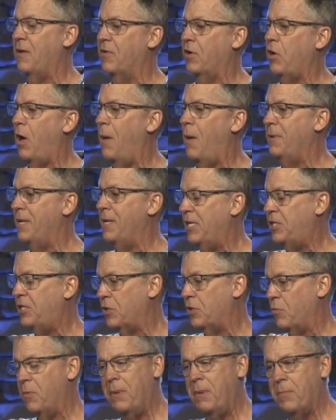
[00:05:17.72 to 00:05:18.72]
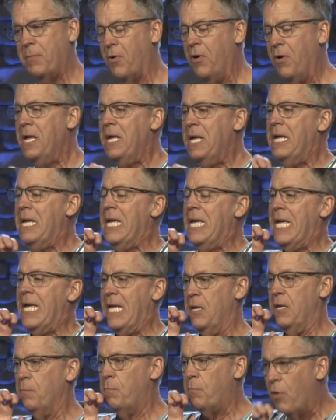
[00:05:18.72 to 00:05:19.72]
of a combination. Remember,
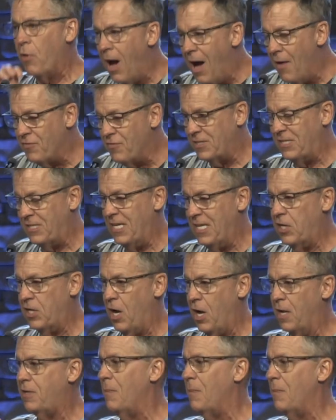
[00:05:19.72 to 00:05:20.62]
in prophecy, God